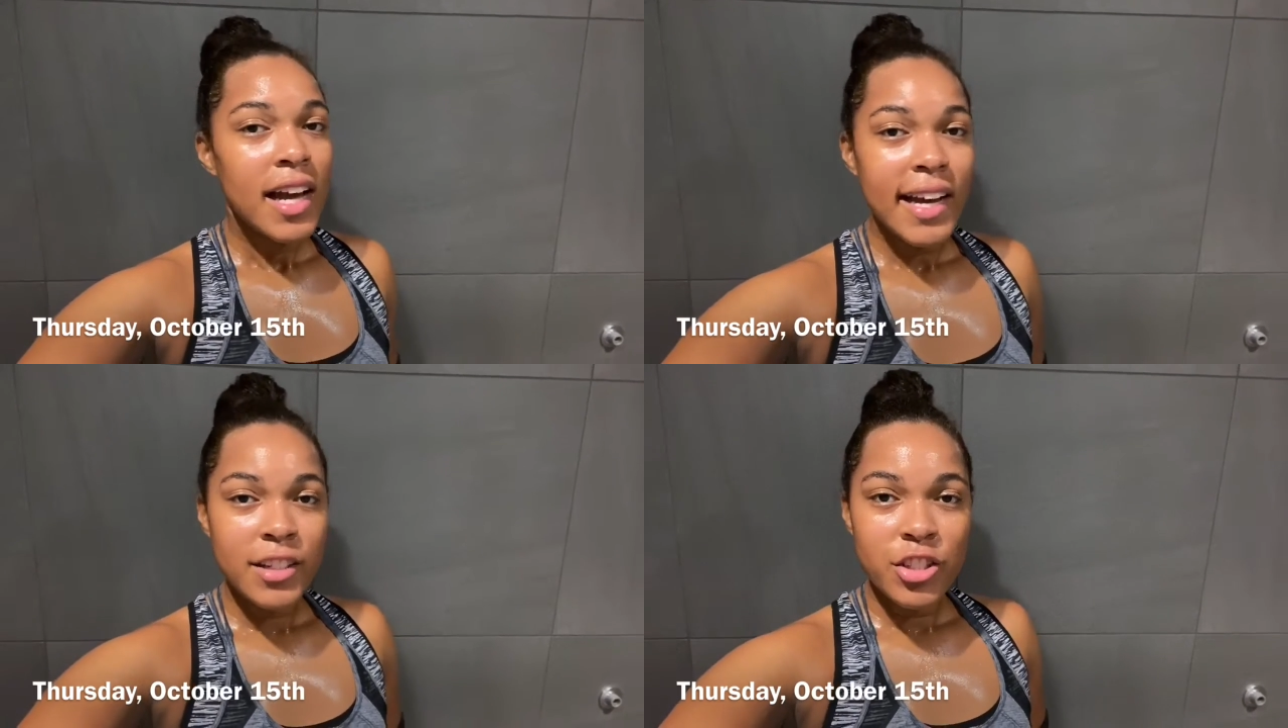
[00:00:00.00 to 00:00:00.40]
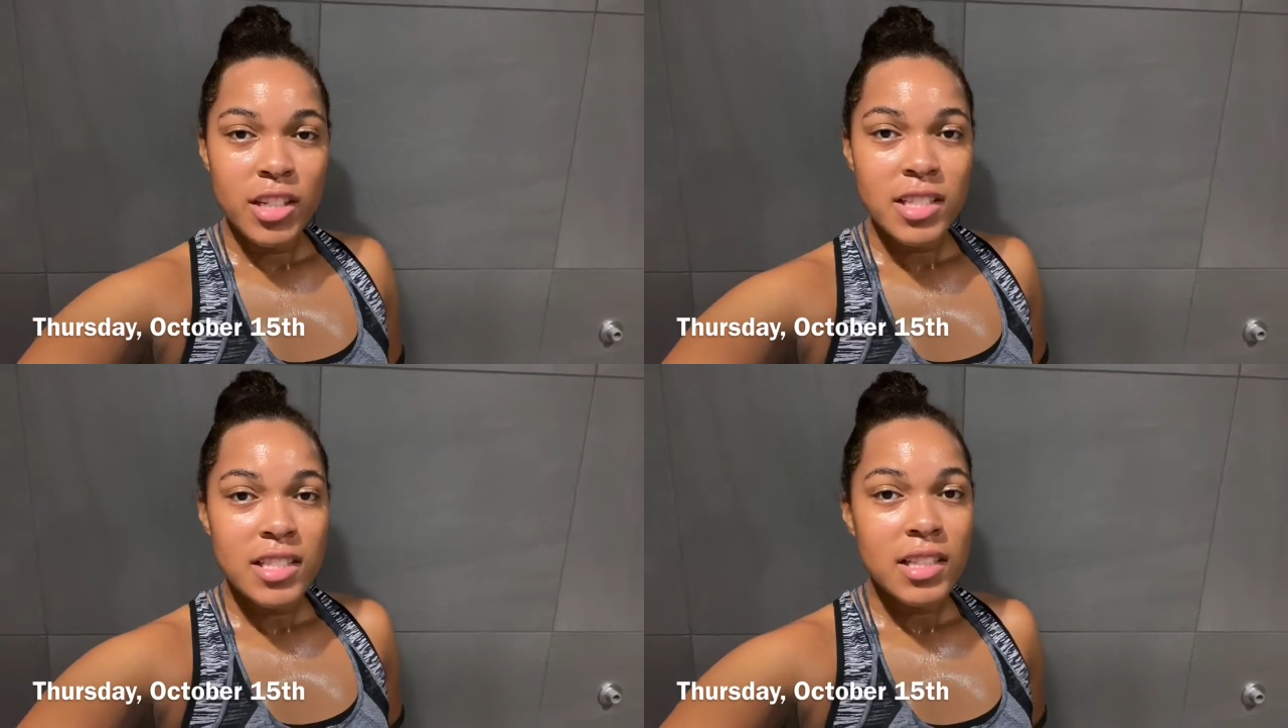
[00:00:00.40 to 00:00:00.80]
and
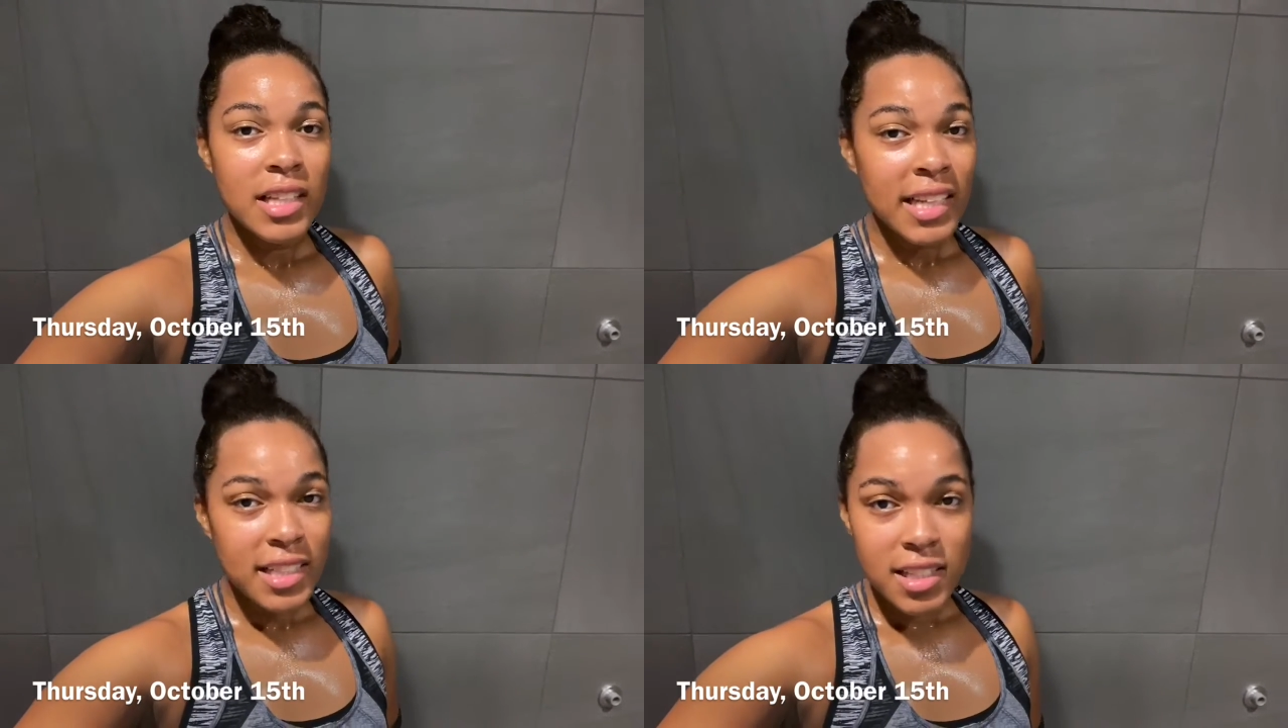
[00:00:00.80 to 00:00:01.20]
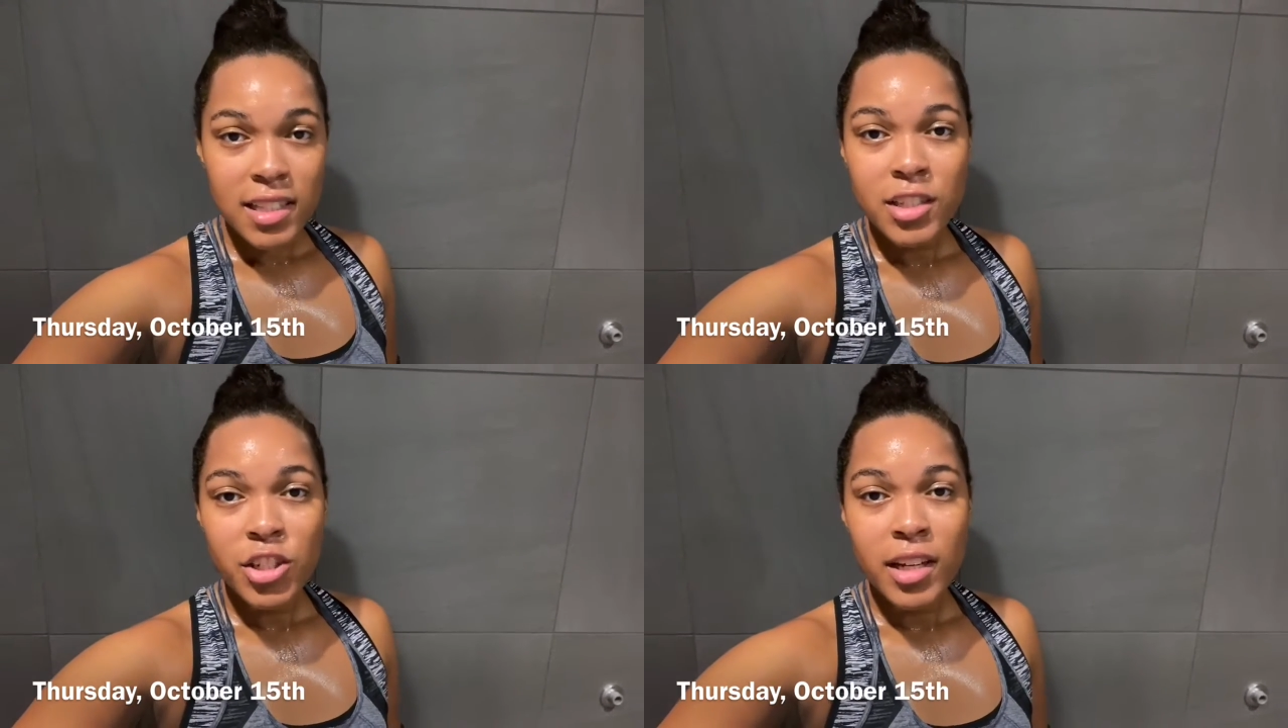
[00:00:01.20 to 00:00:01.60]
just get to
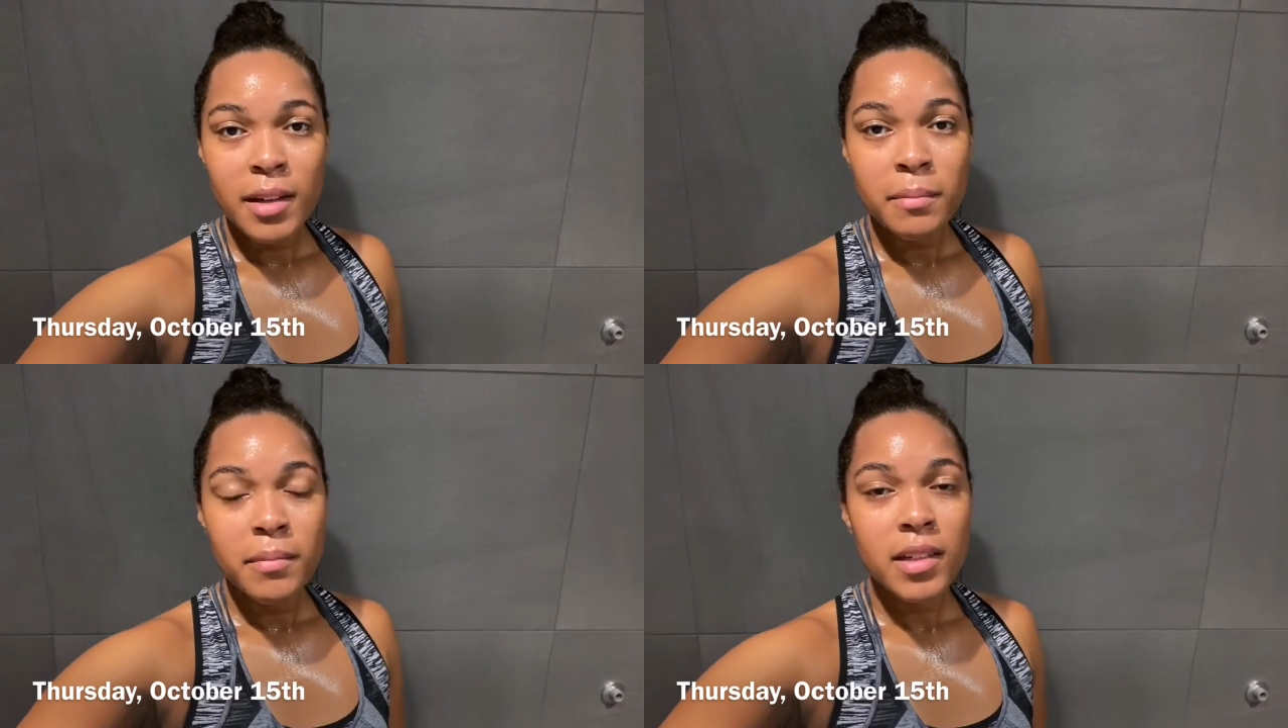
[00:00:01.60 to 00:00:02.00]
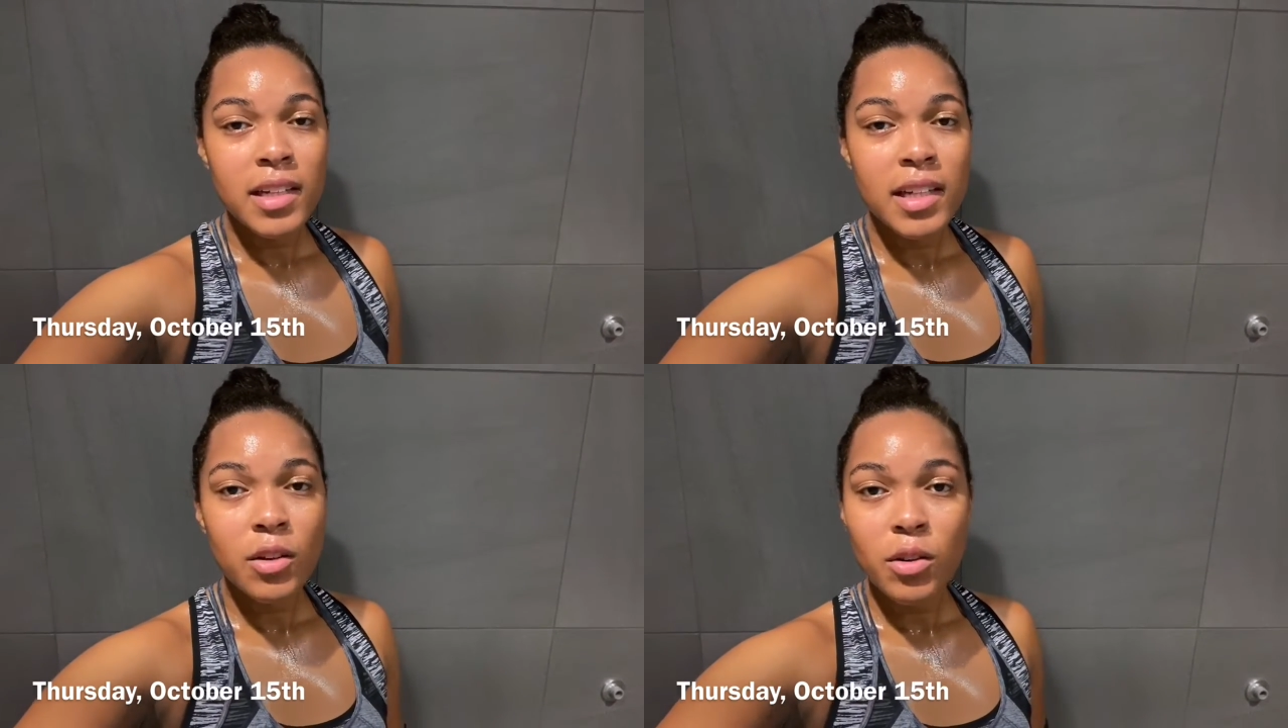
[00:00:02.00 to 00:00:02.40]
the gym,
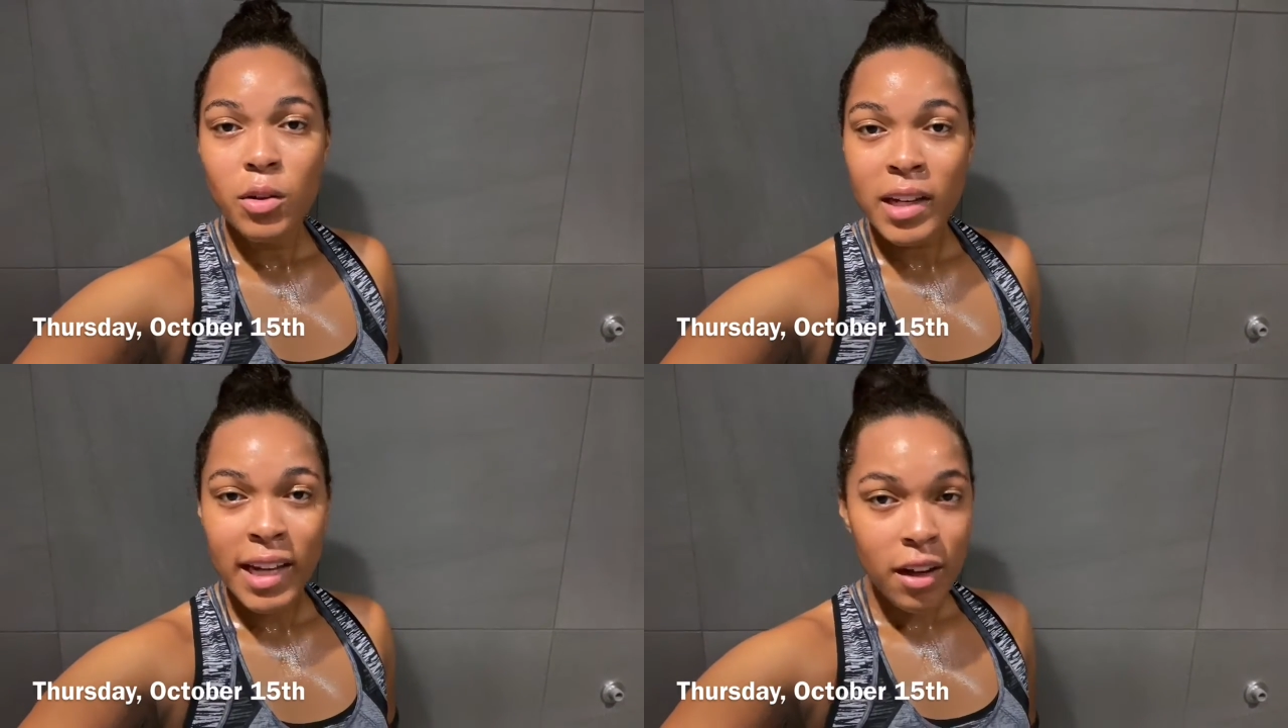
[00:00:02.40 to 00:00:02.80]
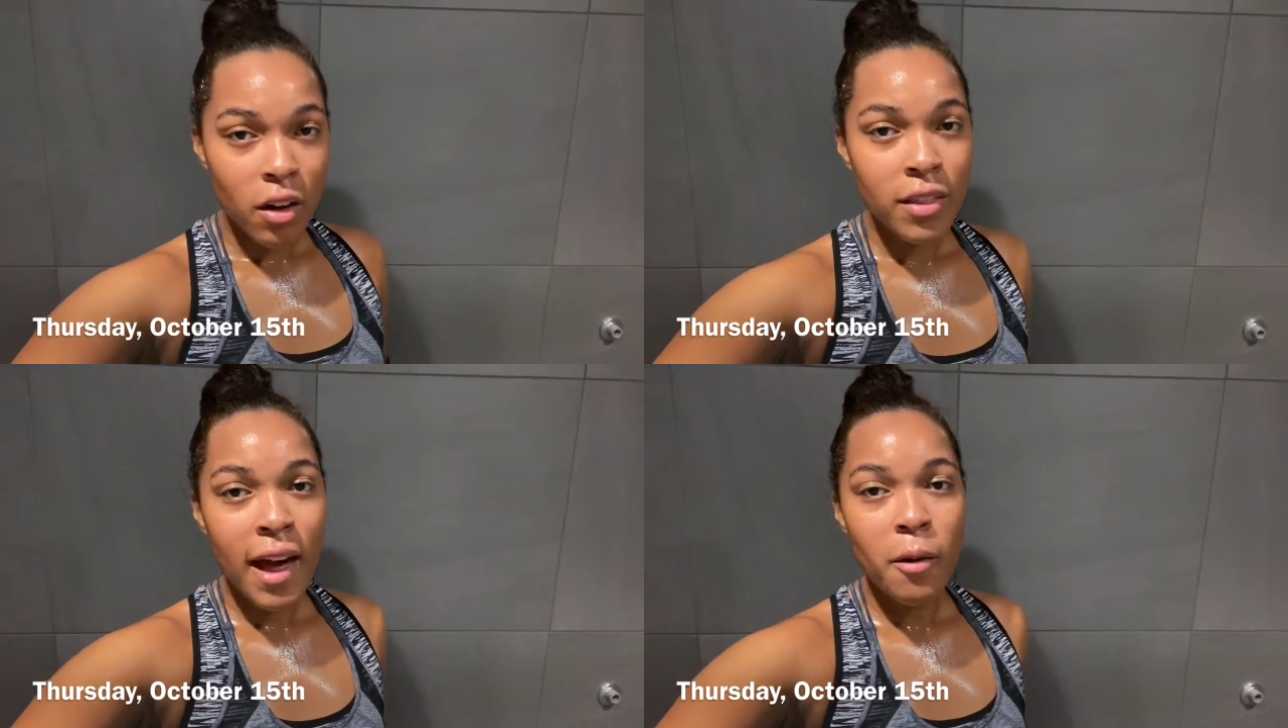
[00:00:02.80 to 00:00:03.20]
get
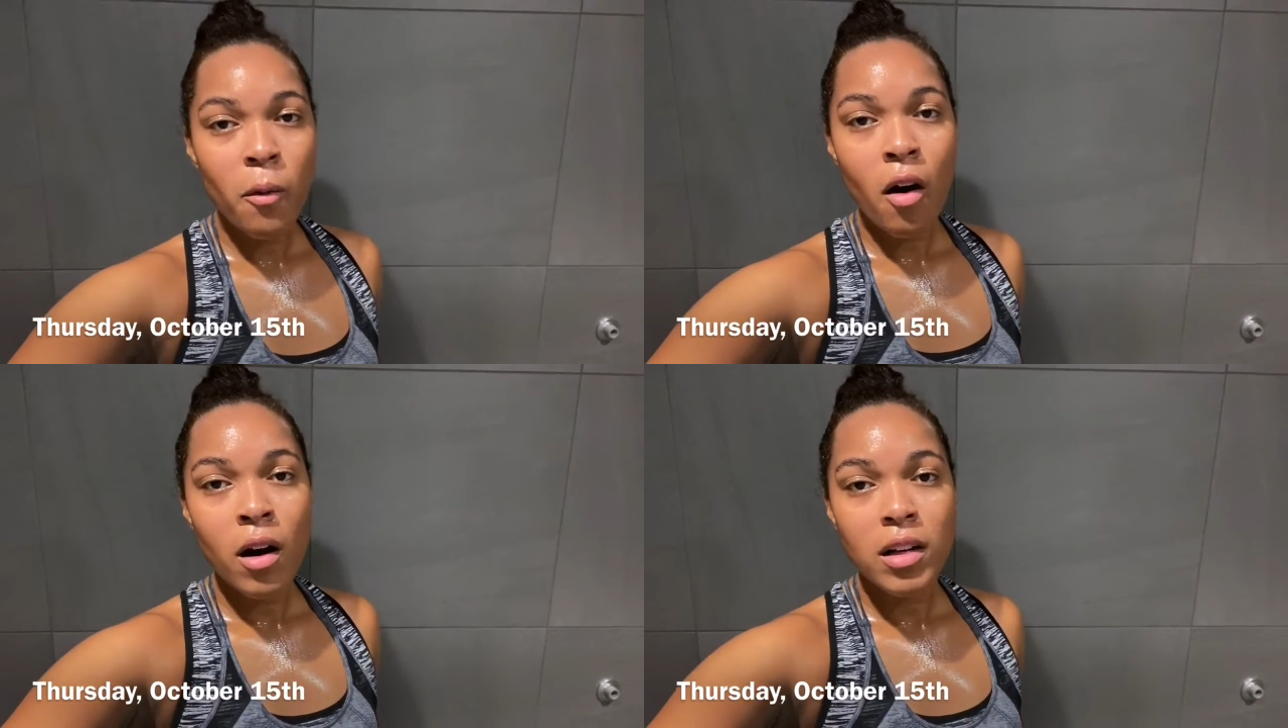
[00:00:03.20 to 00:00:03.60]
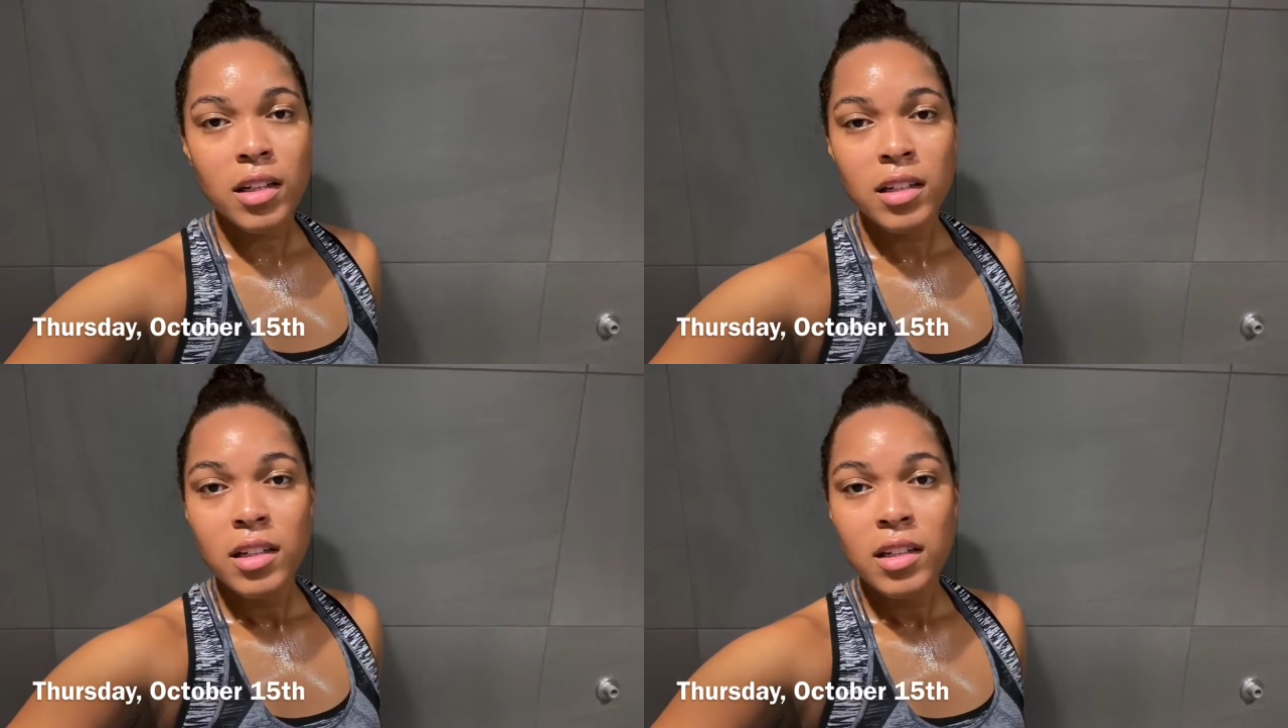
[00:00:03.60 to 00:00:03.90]
on that walk,